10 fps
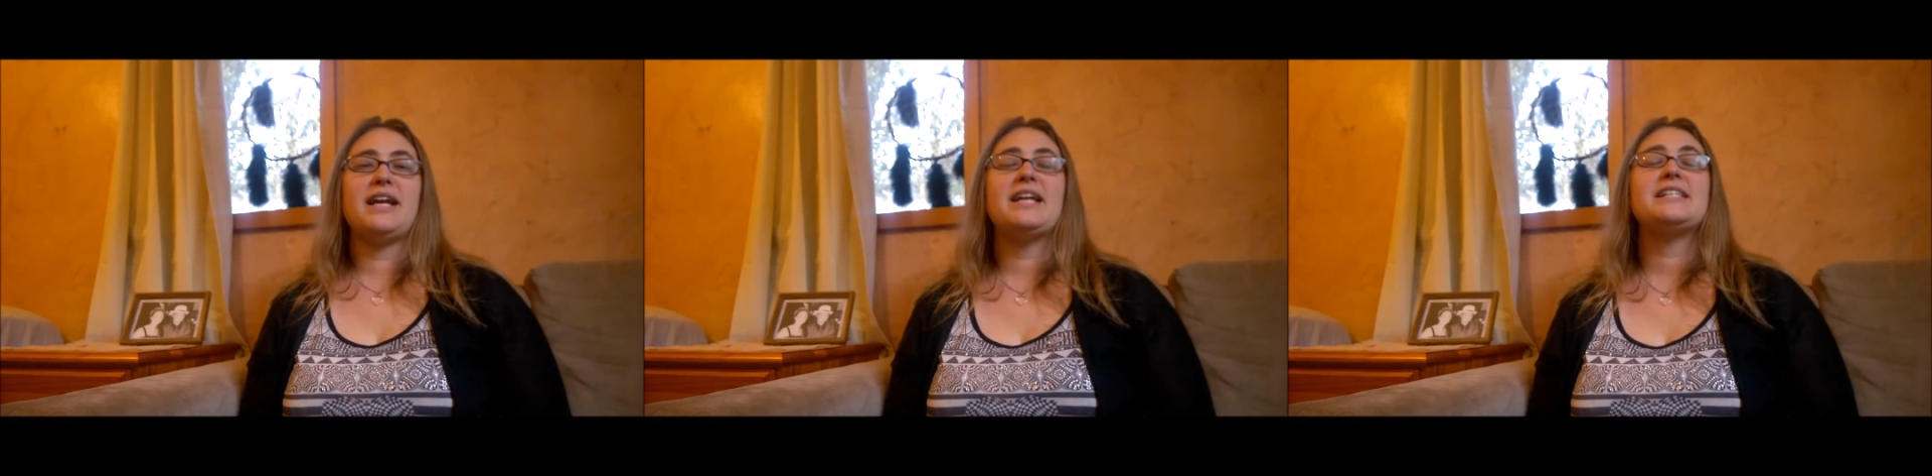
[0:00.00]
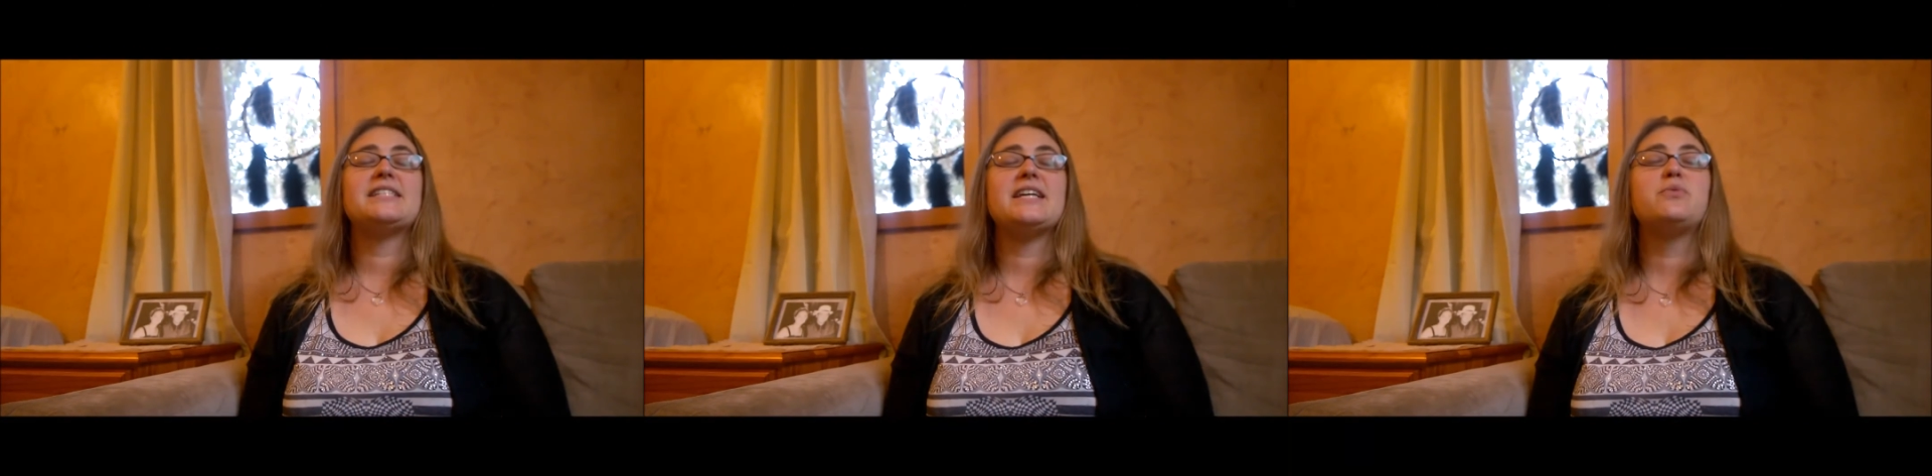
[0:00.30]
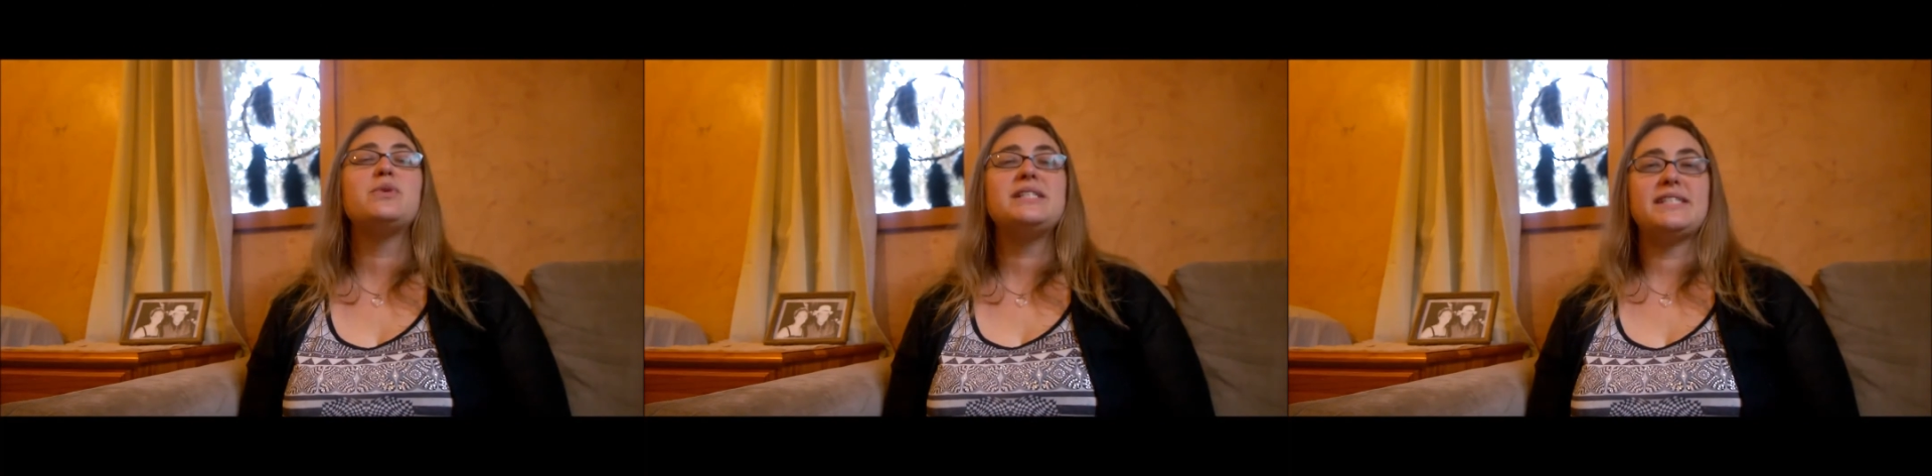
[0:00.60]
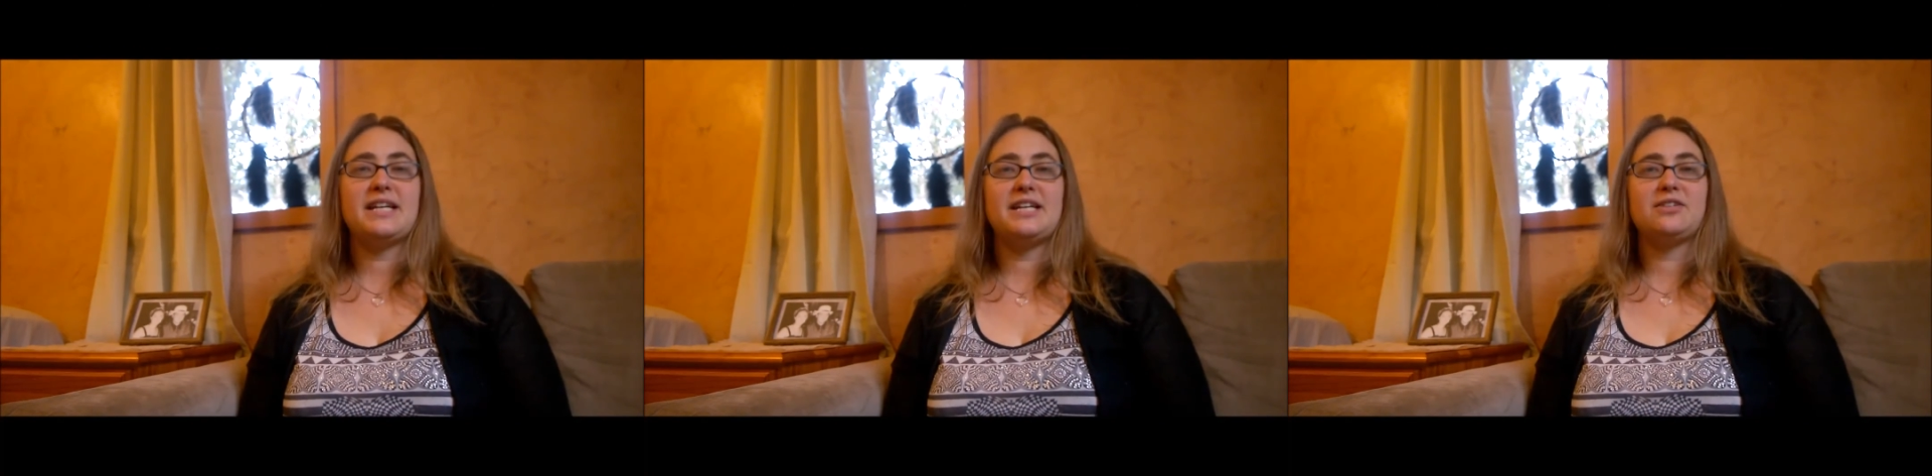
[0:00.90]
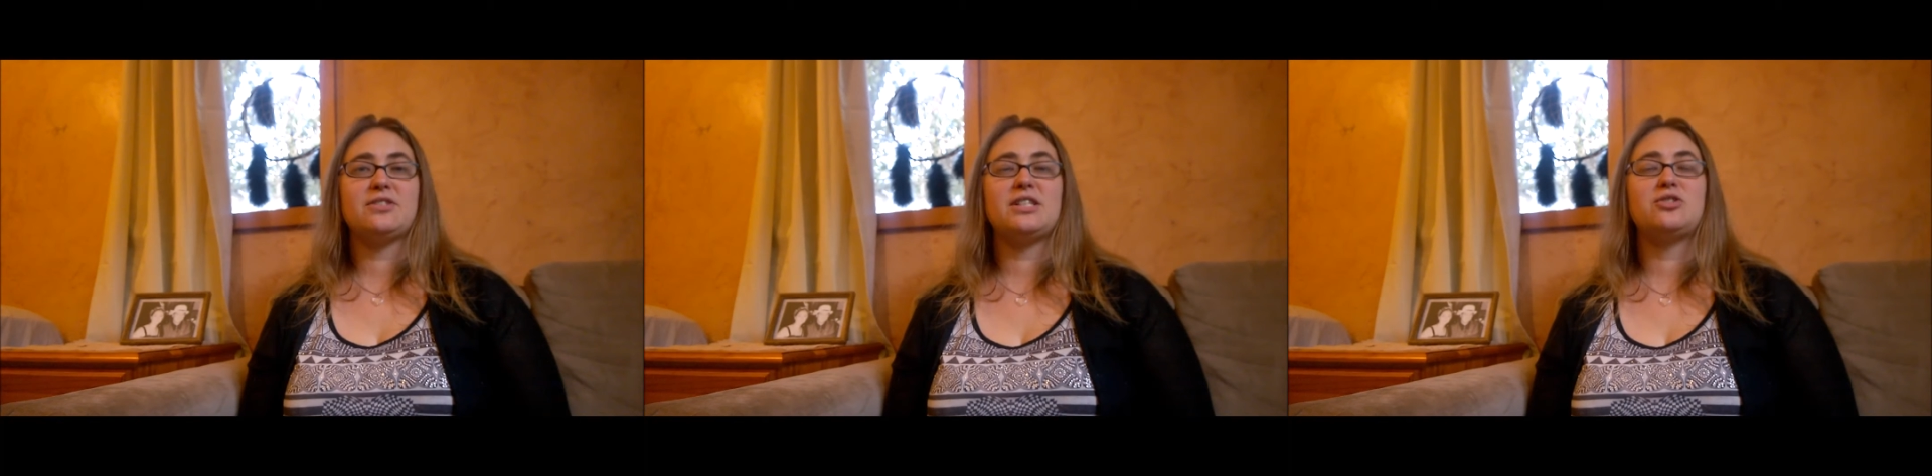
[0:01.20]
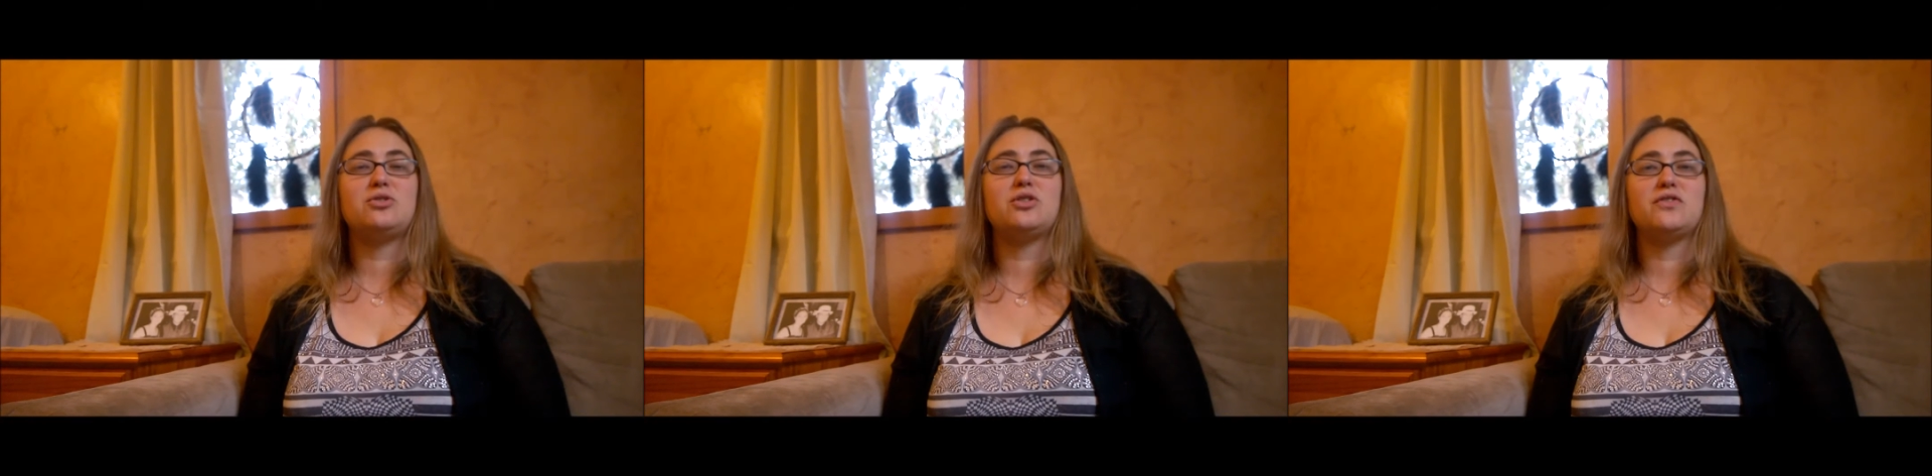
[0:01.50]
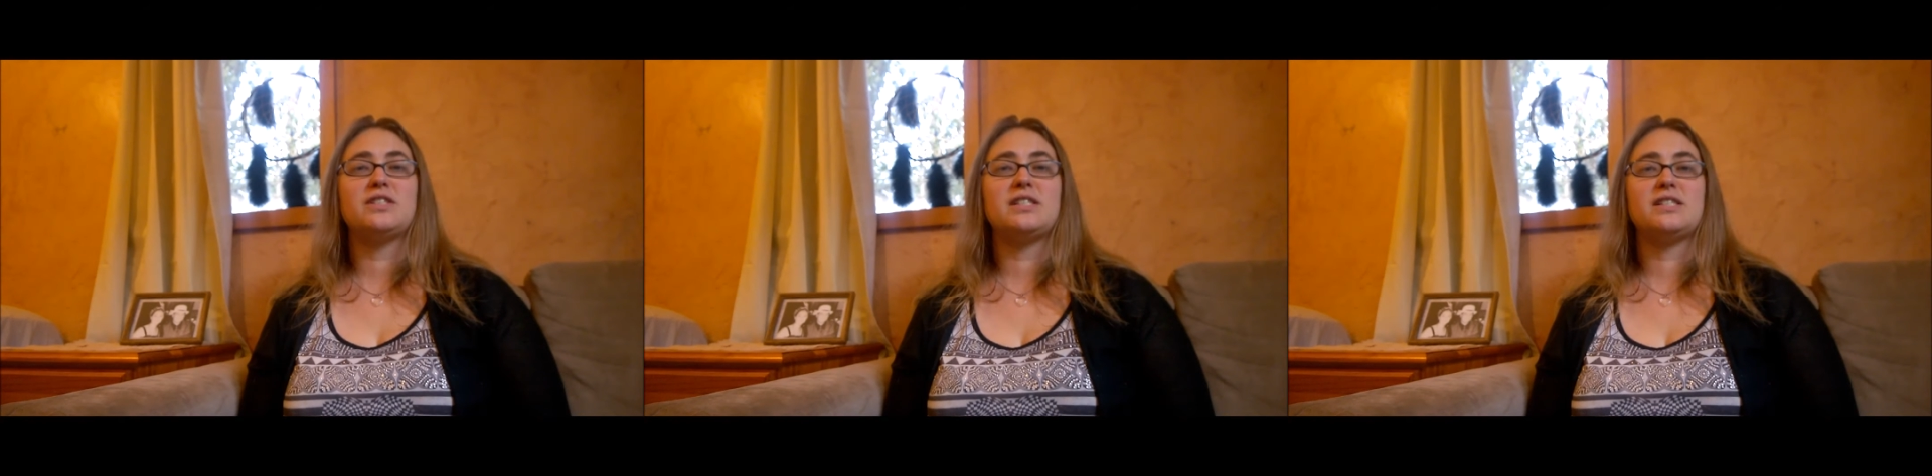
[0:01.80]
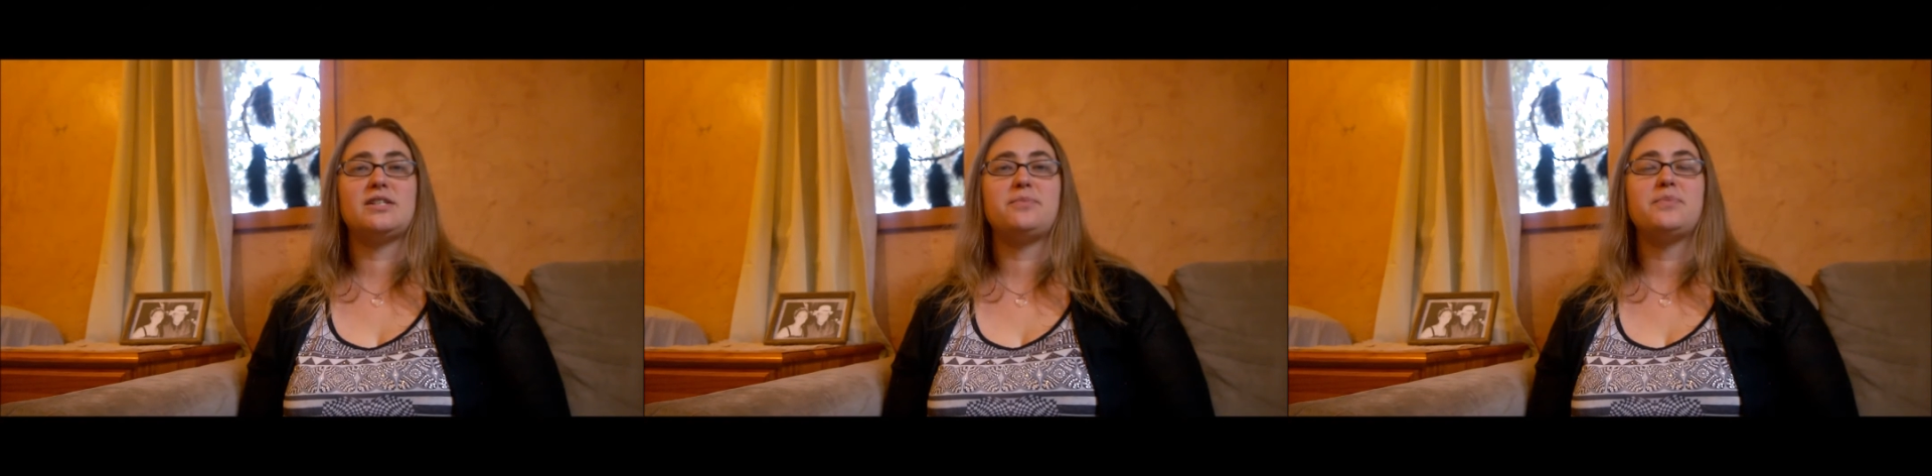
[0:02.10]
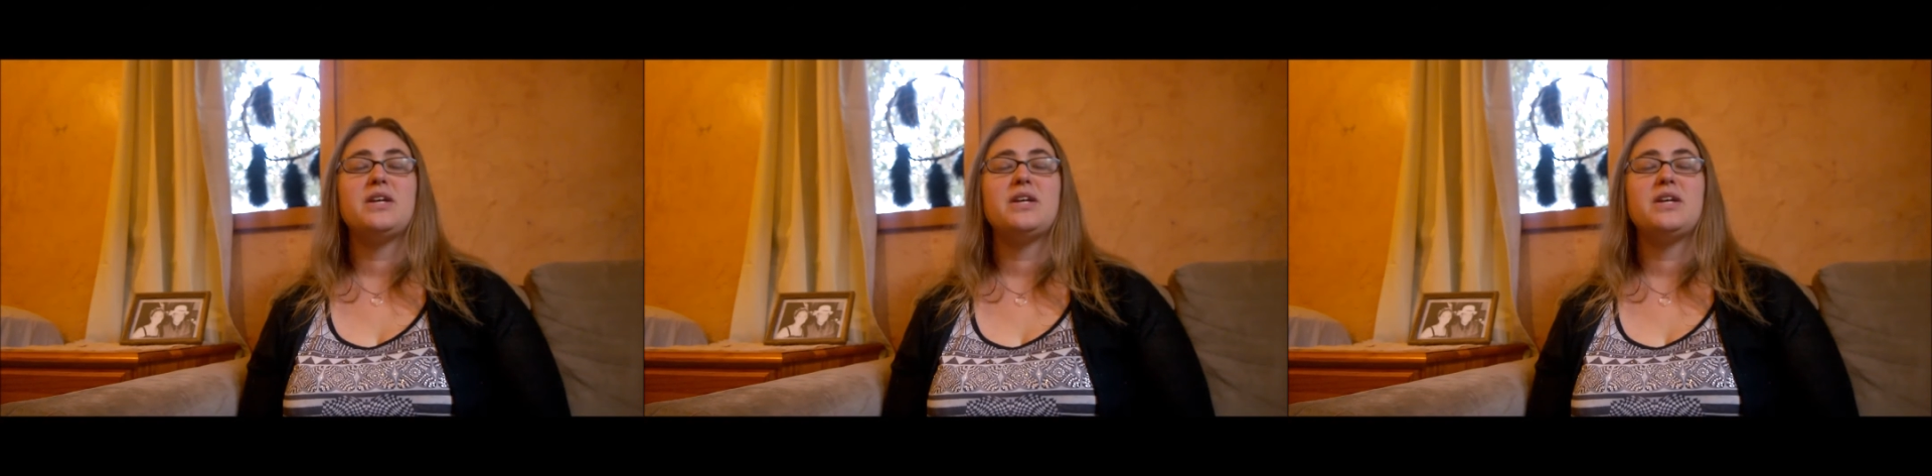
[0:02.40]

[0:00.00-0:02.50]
and it's like resetting your central nervous system.